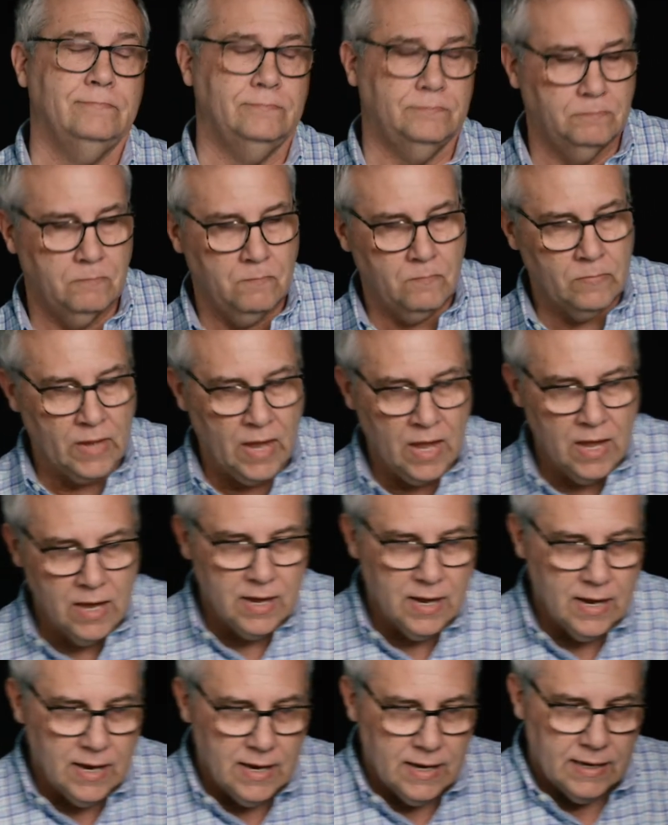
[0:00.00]

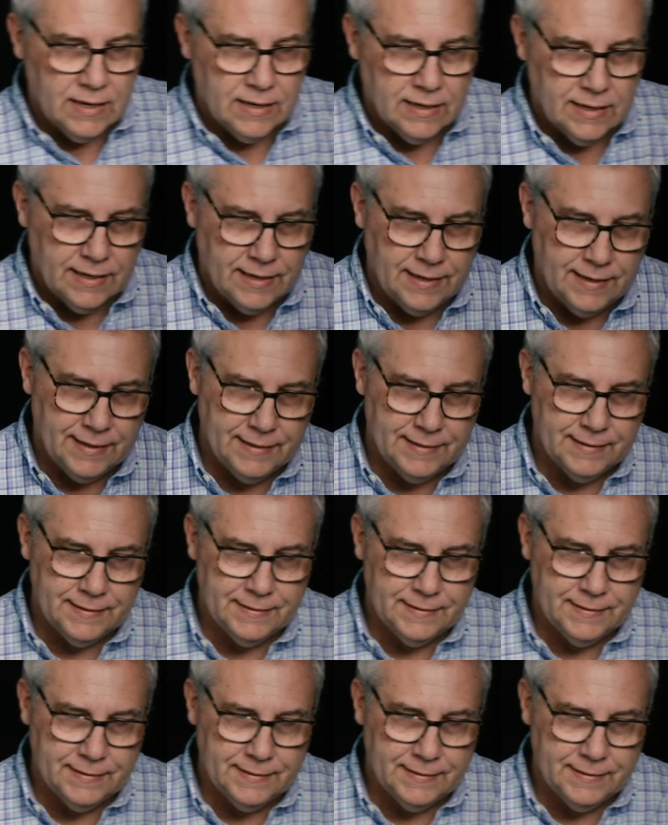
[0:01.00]
(silence)